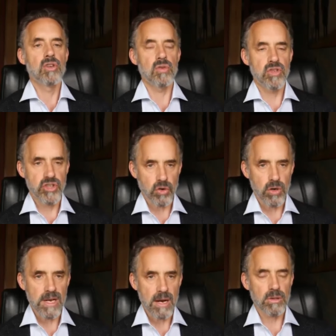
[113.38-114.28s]
to
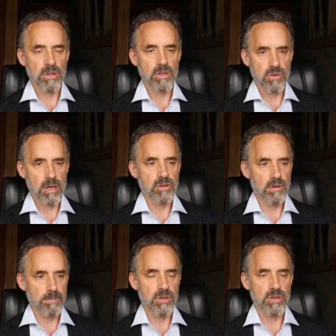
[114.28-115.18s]
sort out the structure
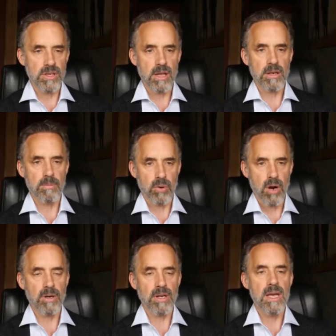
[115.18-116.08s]
of personality
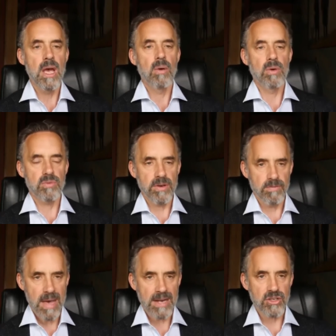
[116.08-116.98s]
properly, which
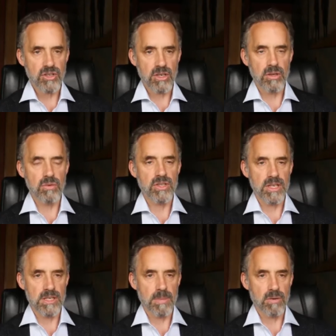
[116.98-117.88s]
we've managed to do
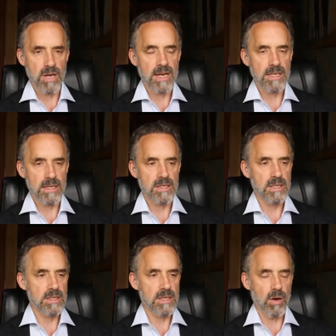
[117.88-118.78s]
since about
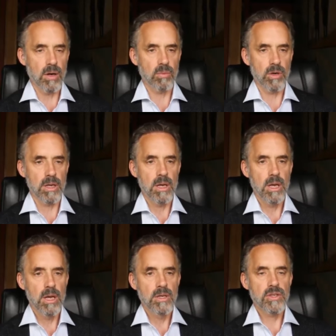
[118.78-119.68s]
1960 onward.
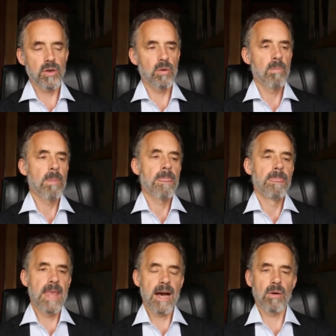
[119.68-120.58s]
So
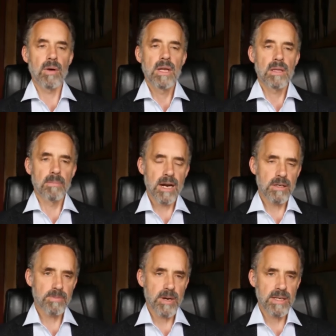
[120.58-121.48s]
now, the
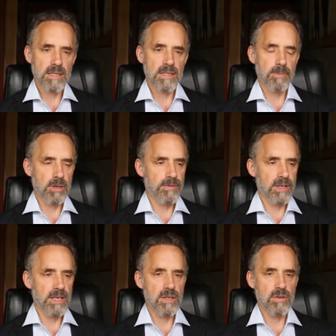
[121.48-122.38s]
Myers Briggs is a perfectly